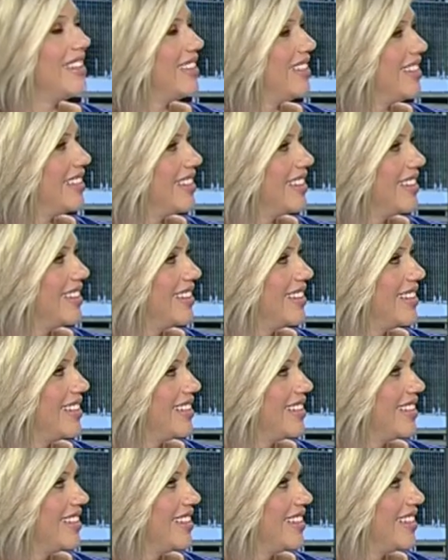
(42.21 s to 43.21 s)

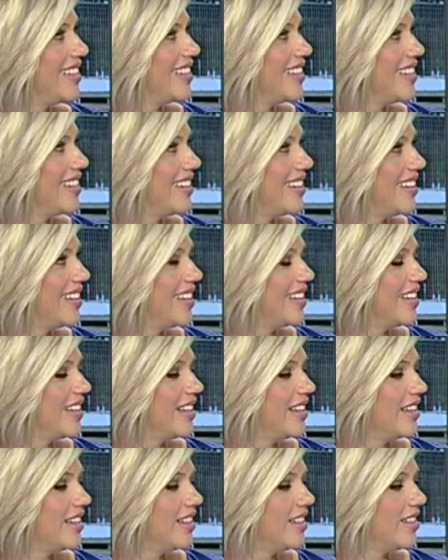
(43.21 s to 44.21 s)

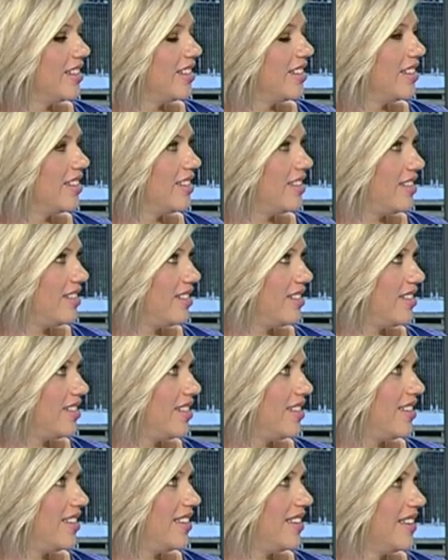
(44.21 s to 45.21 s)

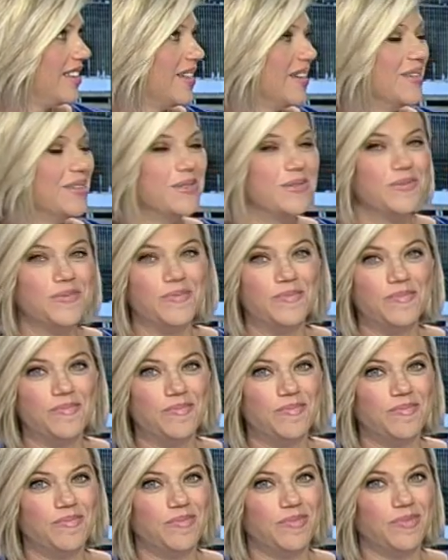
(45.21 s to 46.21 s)

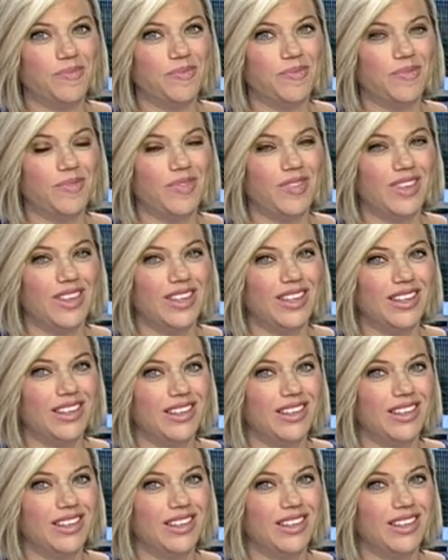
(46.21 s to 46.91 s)
[no speech]